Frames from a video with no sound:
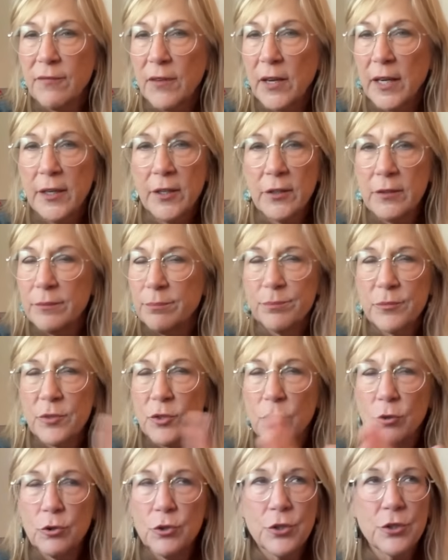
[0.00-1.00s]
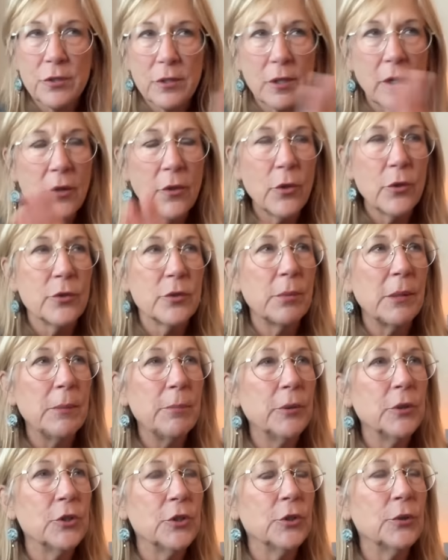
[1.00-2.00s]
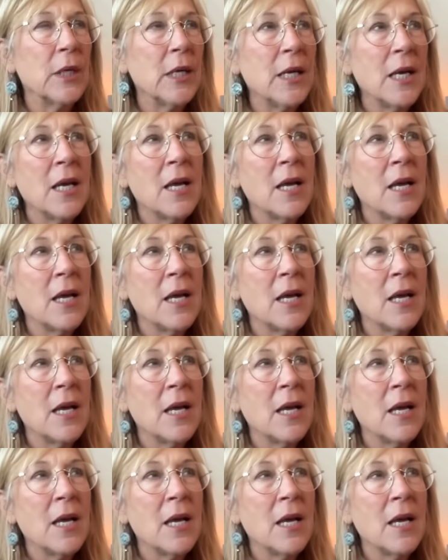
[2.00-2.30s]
fire, soldiers, all those people do.